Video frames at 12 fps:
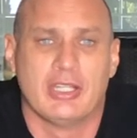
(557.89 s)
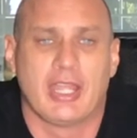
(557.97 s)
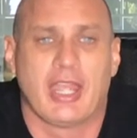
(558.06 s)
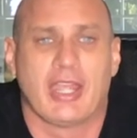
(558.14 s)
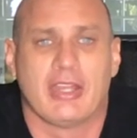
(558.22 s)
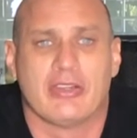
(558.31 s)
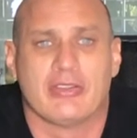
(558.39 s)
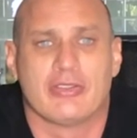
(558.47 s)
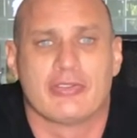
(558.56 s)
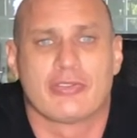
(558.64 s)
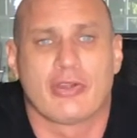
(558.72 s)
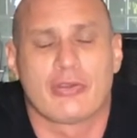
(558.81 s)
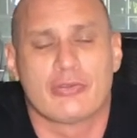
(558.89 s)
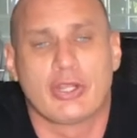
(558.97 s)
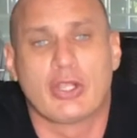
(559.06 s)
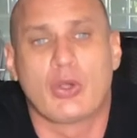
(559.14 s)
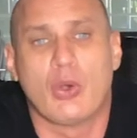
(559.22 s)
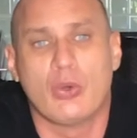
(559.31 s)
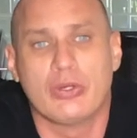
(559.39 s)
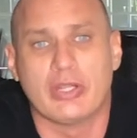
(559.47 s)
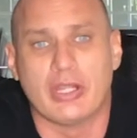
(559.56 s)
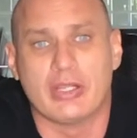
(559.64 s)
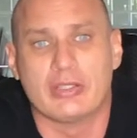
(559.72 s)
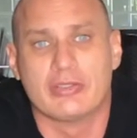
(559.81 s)
and start
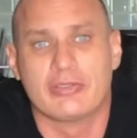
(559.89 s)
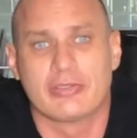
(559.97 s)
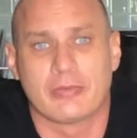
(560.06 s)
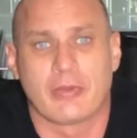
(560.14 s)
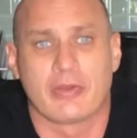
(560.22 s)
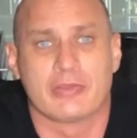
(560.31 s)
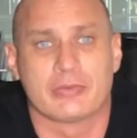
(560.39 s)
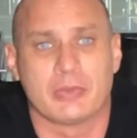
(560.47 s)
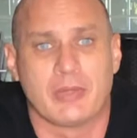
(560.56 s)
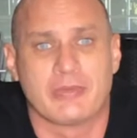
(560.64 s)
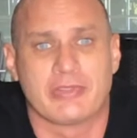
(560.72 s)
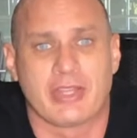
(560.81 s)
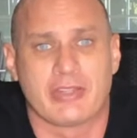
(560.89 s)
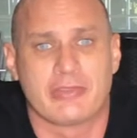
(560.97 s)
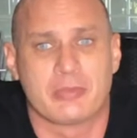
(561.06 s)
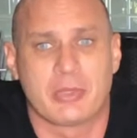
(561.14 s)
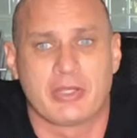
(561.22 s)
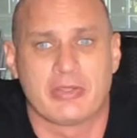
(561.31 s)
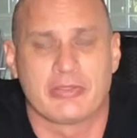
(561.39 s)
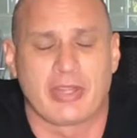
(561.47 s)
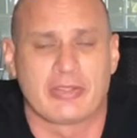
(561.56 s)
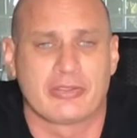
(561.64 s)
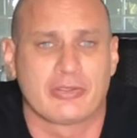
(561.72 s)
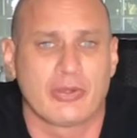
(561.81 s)
recording some of those websites, because
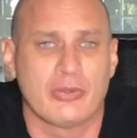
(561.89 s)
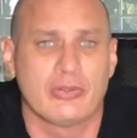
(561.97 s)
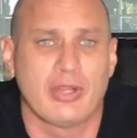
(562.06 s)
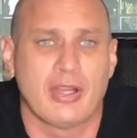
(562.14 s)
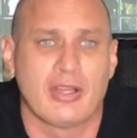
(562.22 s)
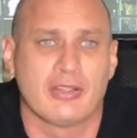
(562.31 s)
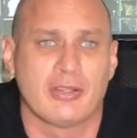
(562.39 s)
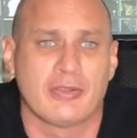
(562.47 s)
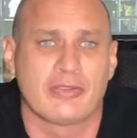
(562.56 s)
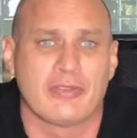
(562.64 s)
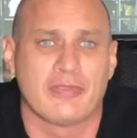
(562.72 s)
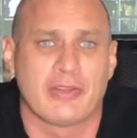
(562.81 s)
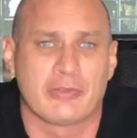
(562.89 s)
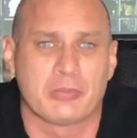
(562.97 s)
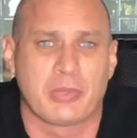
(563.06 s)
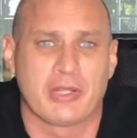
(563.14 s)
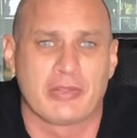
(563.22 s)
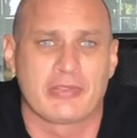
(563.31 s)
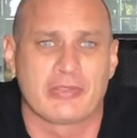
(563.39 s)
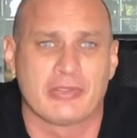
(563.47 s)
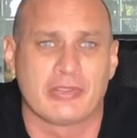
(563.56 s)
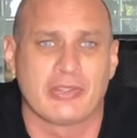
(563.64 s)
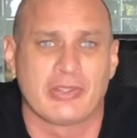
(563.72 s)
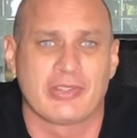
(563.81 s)
I don't know how long the flash player is still
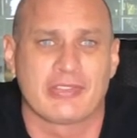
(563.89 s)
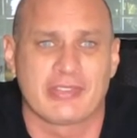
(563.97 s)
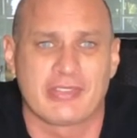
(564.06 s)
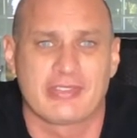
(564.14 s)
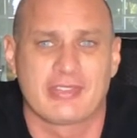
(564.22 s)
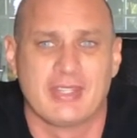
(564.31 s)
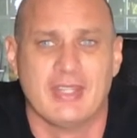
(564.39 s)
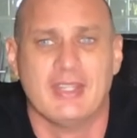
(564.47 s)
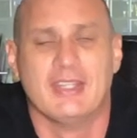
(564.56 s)
going to exist.